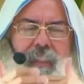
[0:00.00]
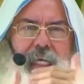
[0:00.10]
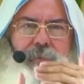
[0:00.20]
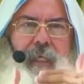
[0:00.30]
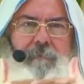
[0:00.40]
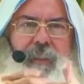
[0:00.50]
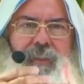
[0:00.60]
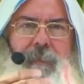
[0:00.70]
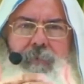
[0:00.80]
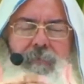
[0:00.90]
So,
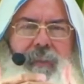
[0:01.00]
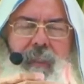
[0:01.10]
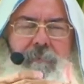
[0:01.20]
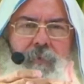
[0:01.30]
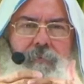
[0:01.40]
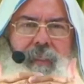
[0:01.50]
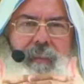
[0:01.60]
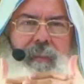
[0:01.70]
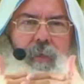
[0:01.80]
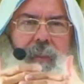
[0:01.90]
they
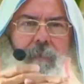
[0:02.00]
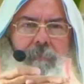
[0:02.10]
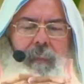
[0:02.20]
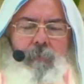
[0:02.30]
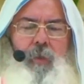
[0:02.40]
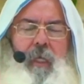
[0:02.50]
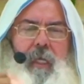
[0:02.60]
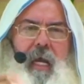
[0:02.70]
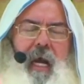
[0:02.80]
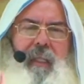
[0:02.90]
prepare the
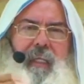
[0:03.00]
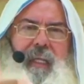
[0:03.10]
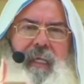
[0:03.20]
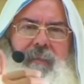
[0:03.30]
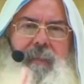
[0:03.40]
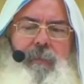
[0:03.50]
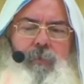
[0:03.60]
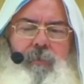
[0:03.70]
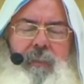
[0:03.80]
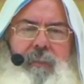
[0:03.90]
food, the
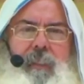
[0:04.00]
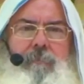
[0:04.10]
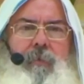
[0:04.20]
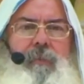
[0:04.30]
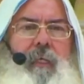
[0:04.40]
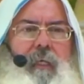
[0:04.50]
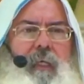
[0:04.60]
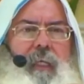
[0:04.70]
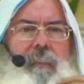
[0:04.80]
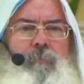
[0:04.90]
rabbi, the
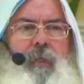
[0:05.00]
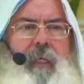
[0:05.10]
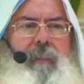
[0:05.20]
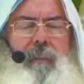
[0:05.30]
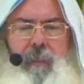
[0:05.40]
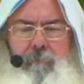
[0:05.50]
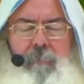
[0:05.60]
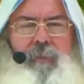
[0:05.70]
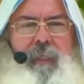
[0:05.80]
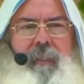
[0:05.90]
teacher of
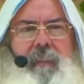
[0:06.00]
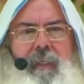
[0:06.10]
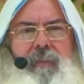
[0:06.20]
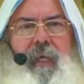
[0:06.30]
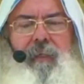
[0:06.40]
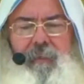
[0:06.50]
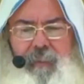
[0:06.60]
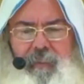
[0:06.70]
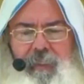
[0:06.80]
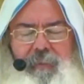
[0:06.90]
teachers, Yahshua
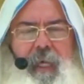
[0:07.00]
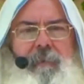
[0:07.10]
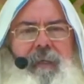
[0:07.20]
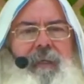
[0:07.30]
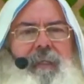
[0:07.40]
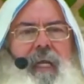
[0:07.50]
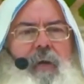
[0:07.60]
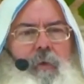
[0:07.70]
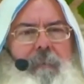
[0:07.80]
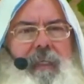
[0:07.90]
HaMashiach, the prophet of
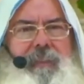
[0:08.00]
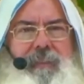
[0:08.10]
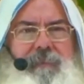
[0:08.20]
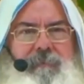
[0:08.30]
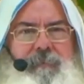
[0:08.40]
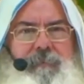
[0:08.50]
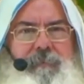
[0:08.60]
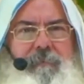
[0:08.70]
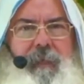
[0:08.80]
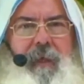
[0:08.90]
prophets, Elohim
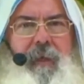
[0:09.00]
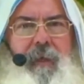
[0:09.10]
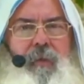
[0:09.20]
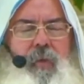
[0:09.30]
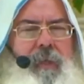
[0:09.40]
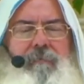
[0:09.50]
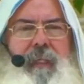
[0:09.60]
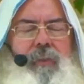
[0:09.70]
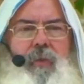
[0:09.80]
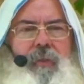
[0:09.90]
himself, in
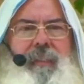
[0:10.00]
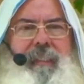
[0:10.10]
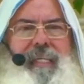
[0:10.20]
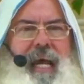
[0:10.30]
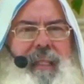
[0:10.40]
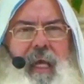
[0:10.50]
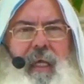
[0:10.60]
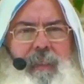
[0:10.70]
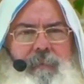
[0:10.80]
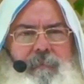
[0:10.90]
front of them, the
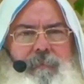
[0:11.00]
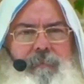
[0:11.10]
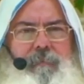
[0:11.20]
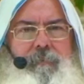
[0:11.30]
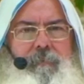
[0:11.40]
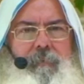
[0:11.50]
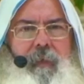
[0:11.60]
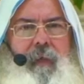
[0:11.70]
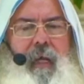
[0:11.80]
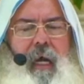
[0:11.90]
disciples, and then the
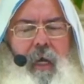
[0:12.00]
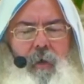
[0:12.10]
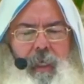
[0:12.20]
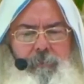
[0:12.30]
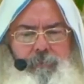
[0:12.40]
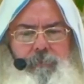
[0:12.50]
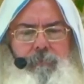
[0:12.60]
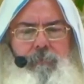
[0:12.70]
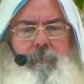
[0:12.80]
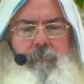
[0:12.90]
women. Let's rest. They
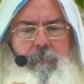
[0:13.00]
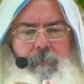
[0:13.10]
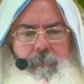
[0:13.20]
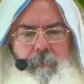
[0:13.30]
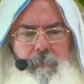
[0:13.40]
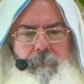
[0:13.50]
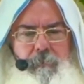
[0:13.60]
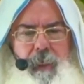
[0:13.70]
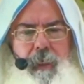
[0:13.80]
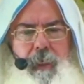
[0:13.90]
rested, and
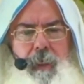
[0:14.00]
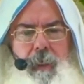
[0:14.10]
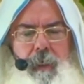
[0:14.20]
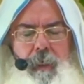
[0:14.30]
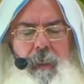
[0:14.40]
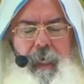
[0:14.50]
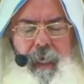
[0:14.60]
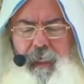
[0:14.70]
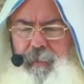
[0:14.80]
they ate.